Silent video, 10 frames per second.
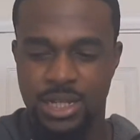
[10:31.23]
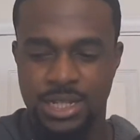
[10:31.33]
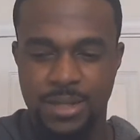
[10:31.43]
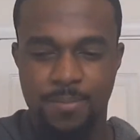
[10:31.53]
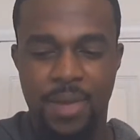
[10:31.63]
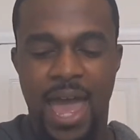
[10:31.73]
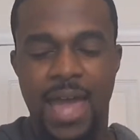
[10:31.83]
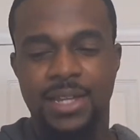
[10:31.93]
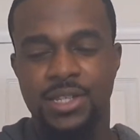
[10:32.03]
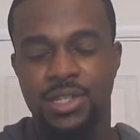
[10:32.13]
some
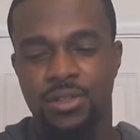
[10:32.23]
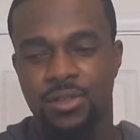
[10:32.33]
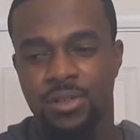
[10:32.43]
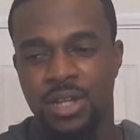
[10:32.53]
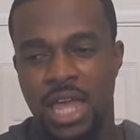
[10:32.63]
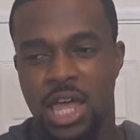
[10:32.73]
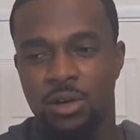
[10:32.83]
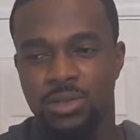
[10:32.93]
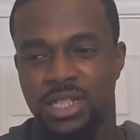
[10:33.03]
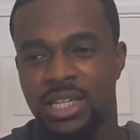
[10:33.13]
patents on
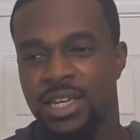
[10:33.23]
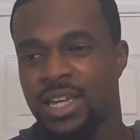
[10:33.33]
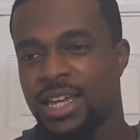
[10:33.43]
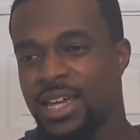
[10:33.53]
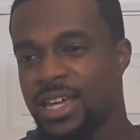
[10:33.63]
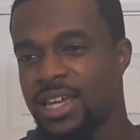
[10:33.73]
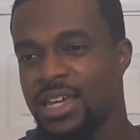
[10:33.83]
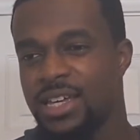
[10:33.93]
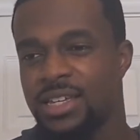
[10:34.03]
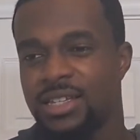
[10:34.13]

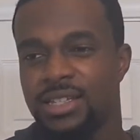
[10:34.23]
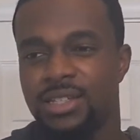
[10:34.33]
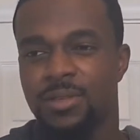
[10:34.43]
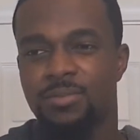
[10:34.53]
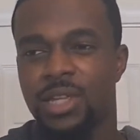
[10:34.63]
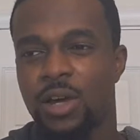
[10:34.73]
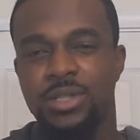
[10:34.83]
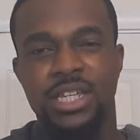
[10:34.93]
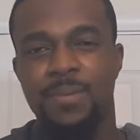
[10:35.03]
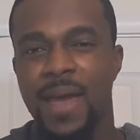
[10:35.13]
LTE, some
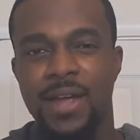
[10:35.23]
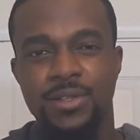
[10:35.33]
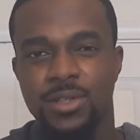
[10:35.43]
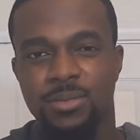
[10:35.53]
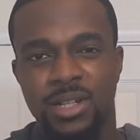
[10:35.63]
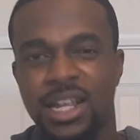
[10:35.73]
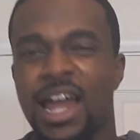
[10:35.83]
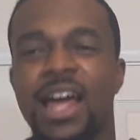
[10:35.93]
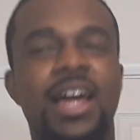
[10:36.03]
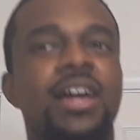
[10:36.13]
LTE patents or something like
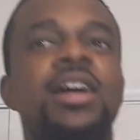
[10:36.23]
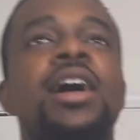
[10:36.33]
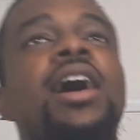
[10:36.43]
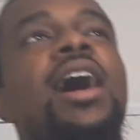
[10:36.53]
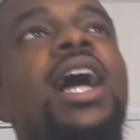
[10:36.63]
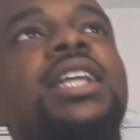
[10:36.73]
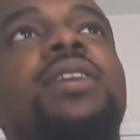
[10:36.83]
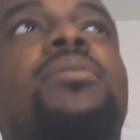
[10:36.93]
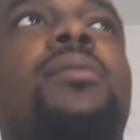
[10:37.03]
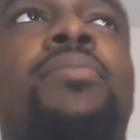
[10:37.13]
that. I
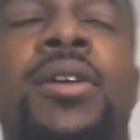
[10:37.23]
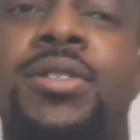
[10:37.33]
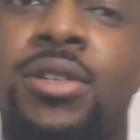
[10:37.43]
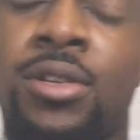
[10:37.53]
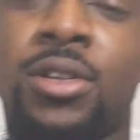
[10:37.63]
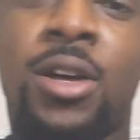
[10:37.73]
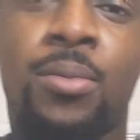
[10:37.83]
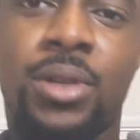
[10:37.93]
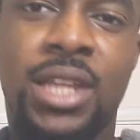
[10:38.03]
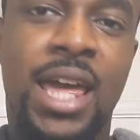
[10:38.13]
did my best to look
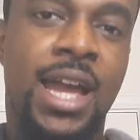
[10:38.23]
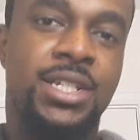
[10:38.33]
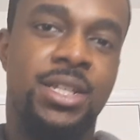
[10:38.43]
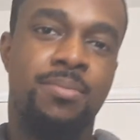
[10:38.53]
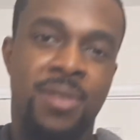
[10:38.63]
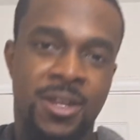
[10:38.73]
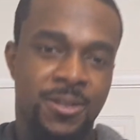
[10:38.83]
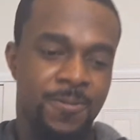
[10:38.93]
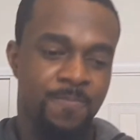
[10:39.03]
up what that actually meant.